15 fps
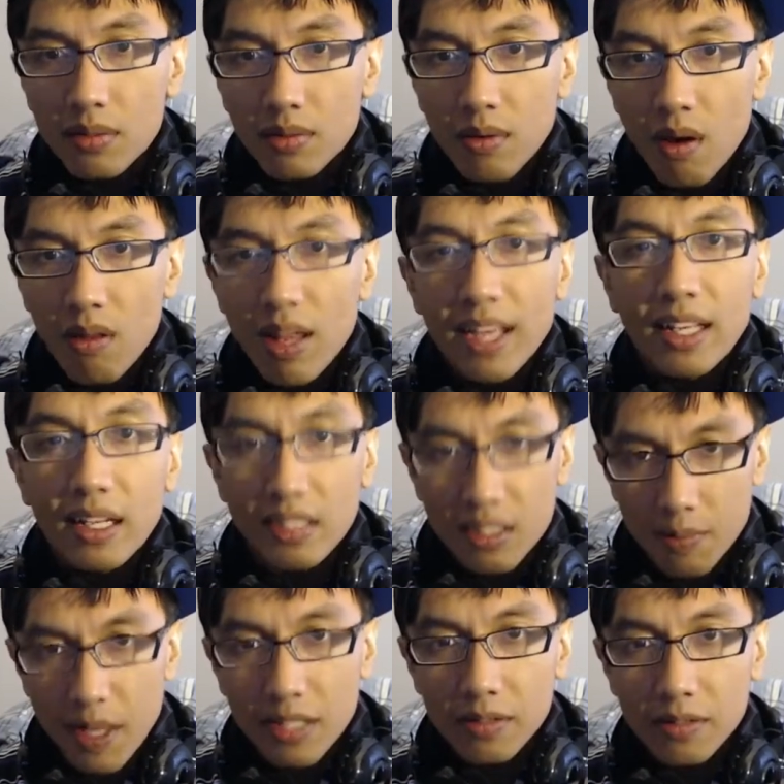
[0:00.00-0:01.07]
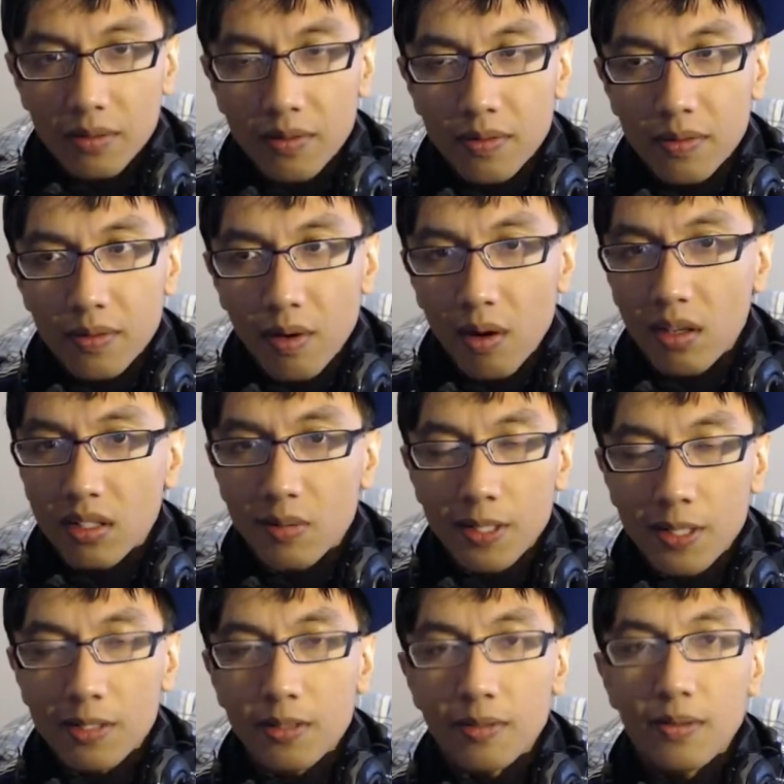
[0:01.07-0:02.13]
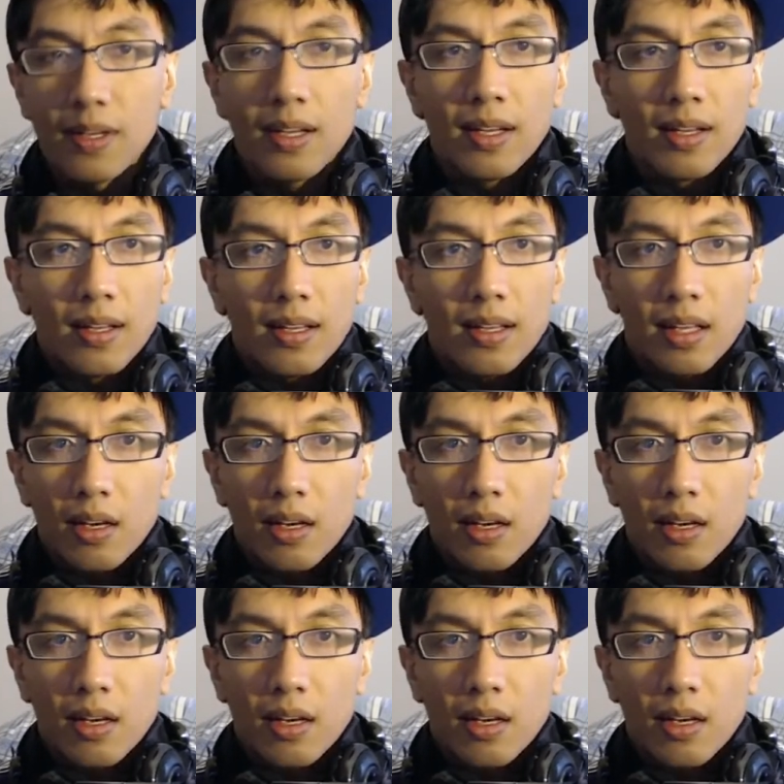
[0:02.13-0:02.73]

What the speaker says: are like expensive. Are expensive. You know,